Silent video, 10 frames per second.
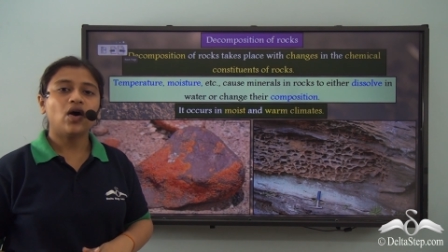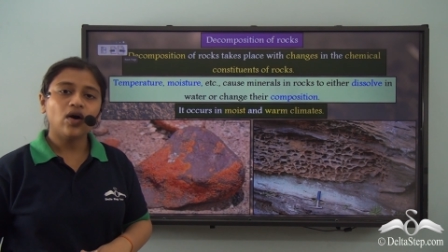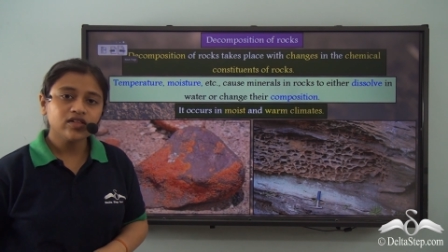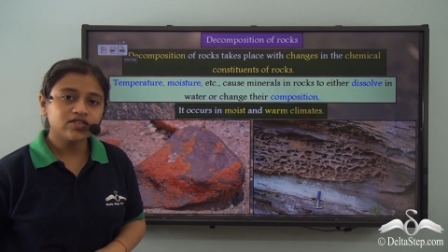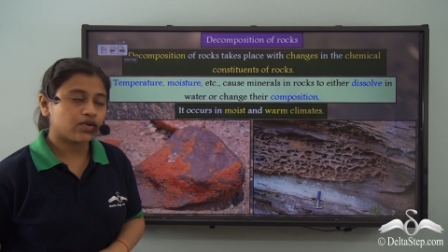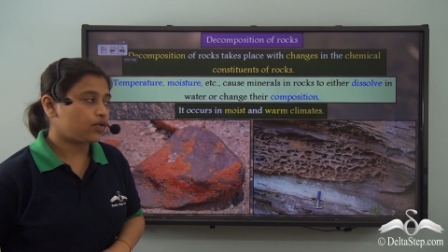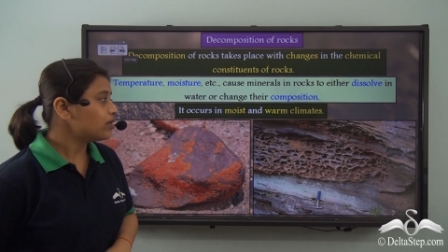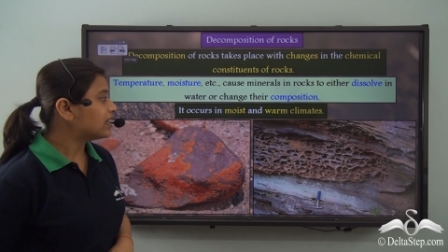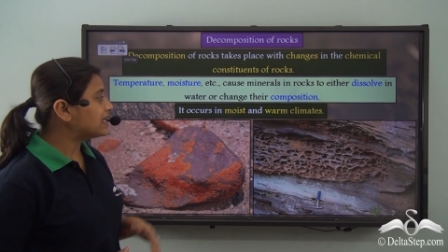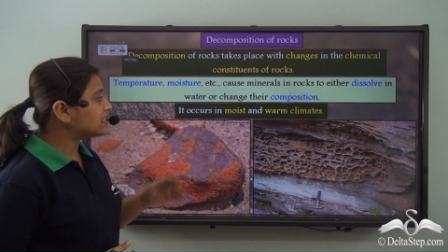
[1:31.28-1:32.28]

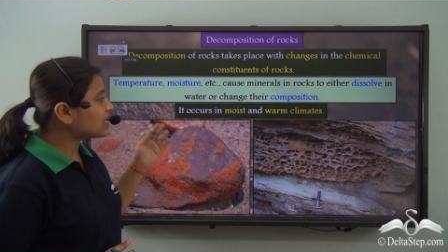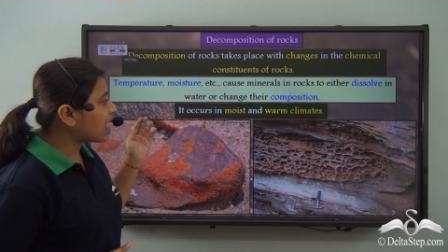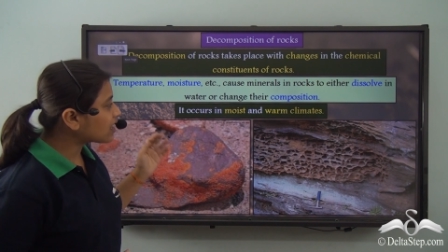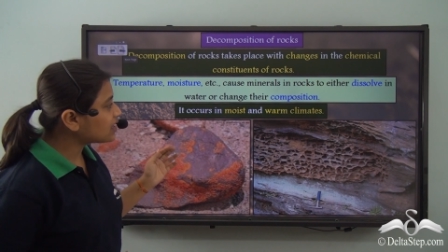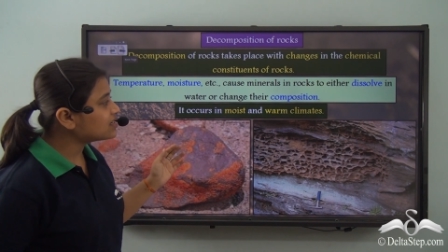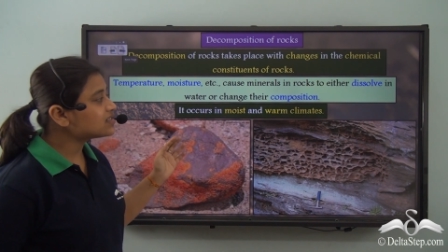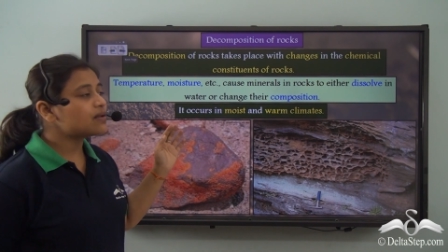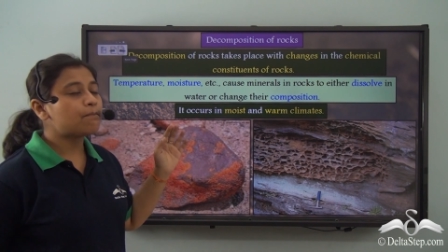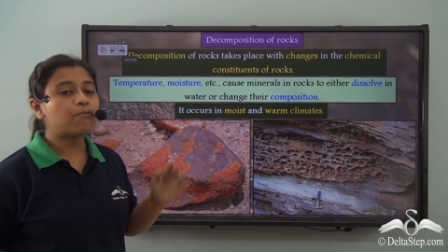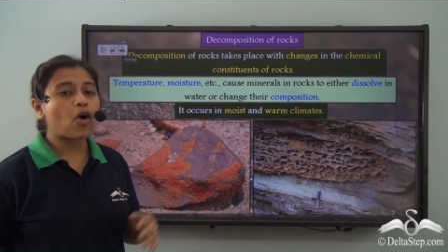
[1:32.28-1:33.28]
Also, it occurs
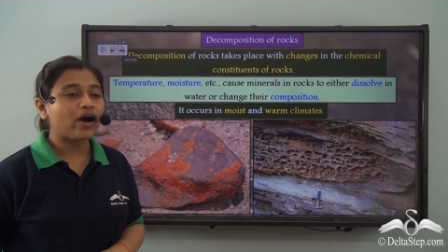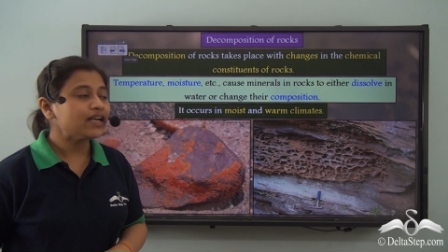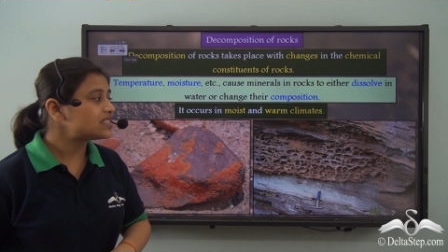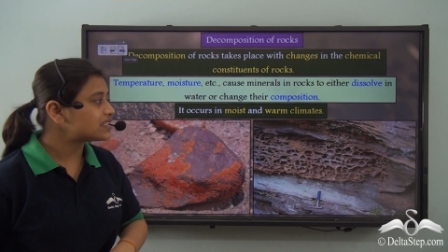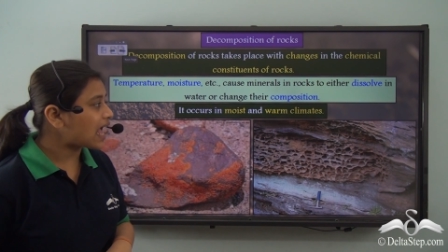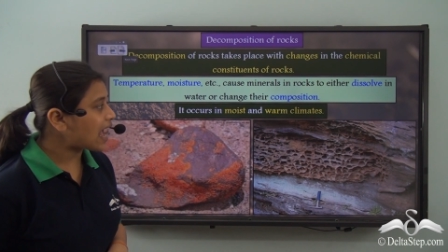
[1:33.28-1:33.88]
in moist